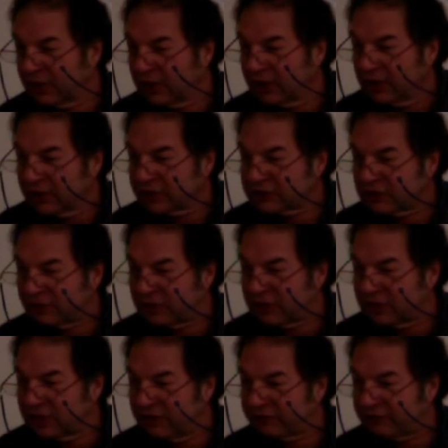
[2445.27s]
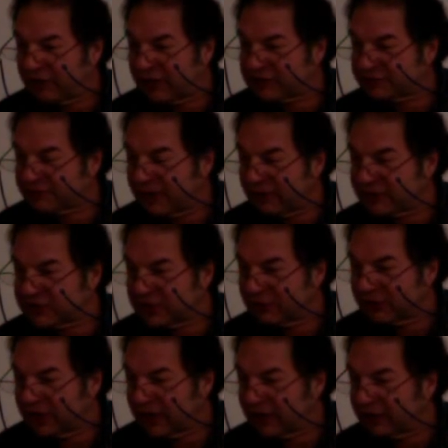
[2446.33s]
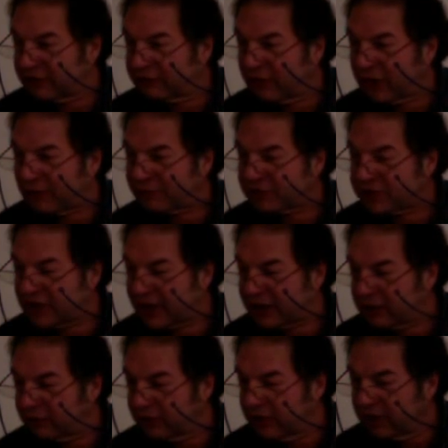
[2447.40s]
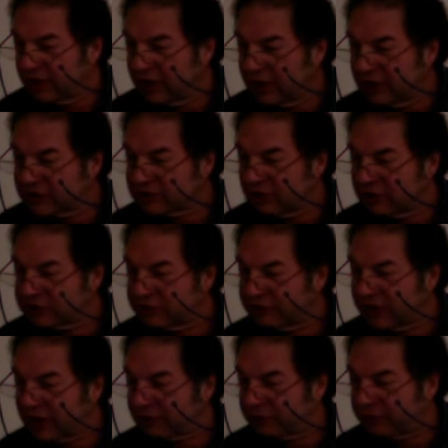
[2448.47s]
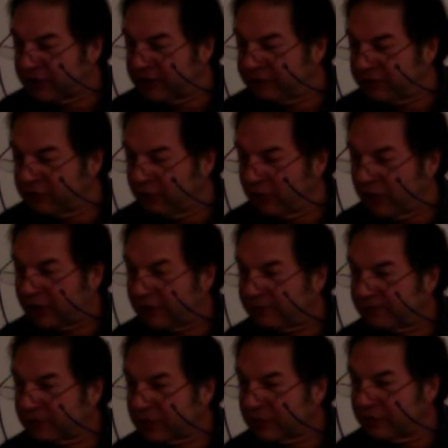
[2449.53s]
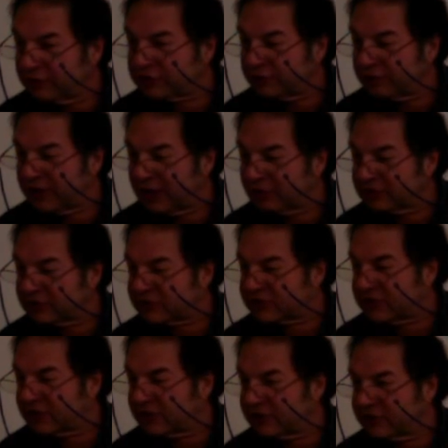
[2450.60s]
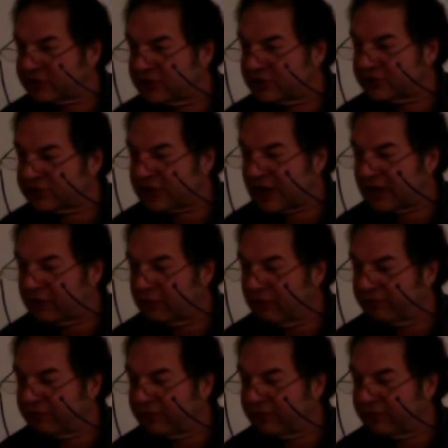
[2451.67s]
So I'm going to leave transparency. I'm going to add a drop shadow. As long as you've got preview on, you should be able to see. Can you see the shadow over there?